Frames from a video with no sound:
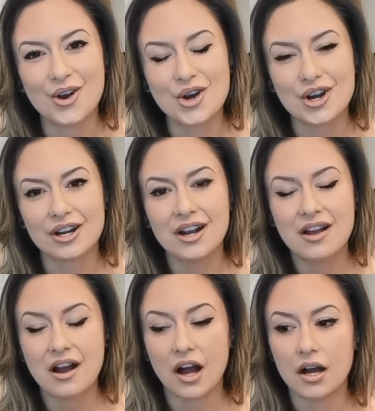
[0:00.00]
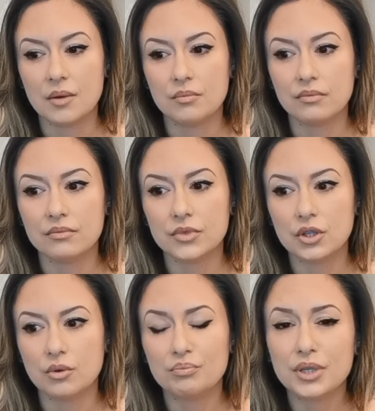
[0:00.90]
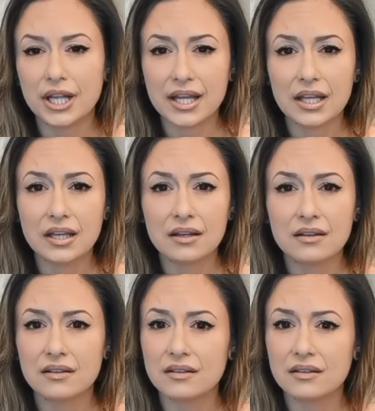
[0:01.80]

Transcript: are, you know, playing